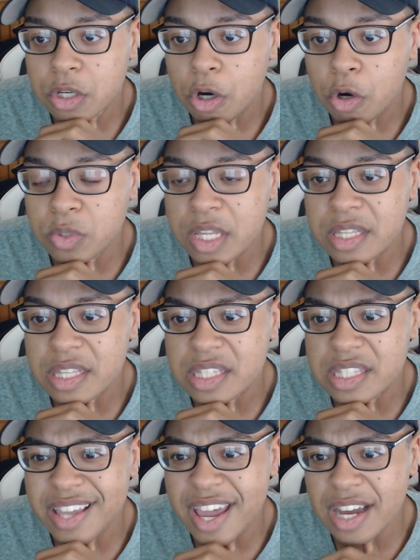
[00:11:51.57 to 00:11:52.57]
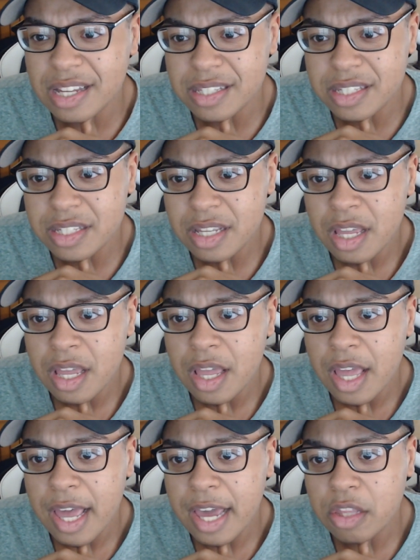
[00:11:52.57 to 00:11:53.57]
Odin danced,
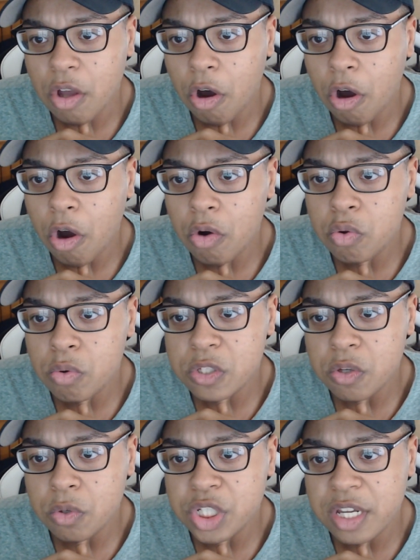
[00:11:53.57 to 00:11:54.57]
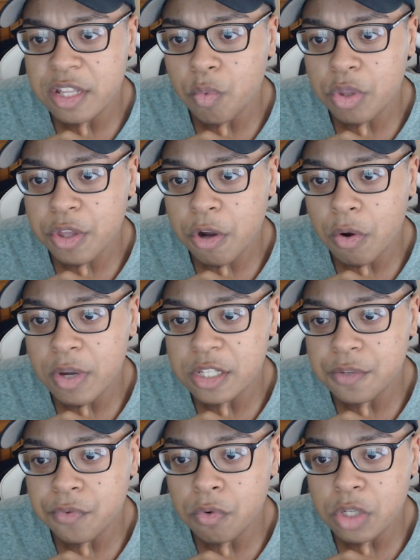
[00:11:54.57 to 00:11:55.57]
and all who associated with
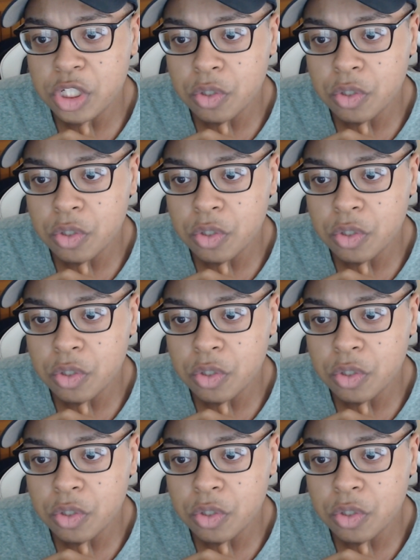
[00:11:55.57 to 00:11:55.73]
Curry's foolish